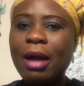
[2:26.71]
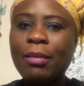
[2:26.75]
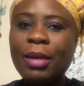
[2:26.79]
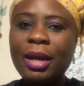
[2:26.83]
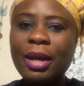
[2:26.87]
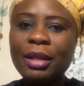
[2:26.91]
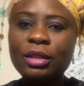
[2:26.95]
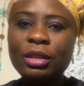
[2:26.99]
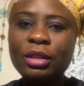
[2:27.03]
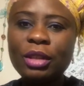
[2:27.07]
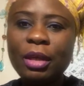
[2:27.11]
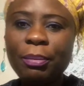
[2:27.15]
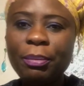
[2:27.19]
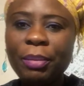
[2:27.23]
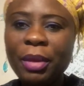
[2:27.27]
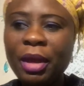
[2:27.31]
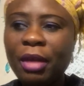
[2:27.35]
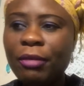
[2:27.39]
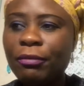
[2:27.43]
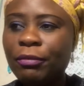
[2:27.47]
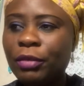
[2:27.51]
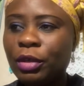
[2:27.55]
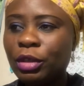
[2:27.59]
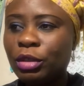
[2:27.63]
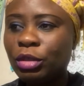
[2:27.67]
our
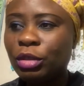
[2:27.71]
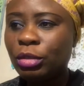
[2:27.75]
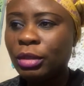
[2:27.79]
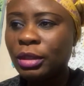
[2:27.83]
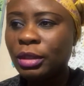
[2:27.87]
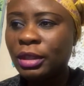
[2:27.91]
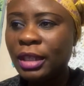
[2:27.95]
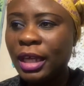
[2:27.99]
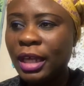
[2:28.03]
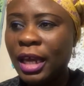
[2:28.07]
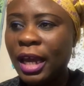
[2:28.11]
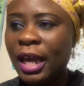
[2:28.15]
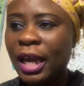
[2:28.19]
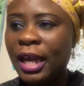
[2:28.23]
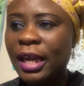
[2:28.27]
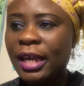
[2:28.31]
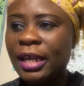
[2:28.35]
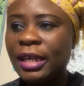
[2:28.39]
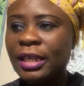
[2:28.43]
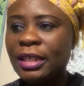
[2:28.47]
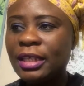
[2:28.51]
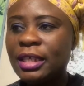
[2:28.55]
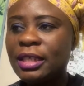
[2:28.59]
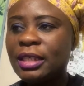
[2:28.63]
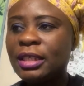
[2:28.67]
topic for today
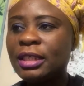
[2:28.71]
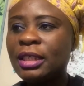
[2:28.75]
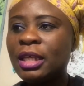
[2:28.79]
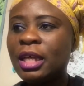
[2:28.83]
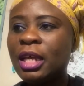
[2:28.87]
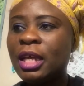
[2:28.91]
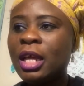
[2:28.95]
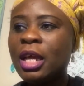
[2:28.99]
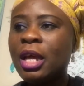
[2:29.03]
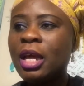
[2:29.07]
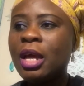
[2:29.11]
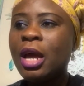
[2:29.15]
is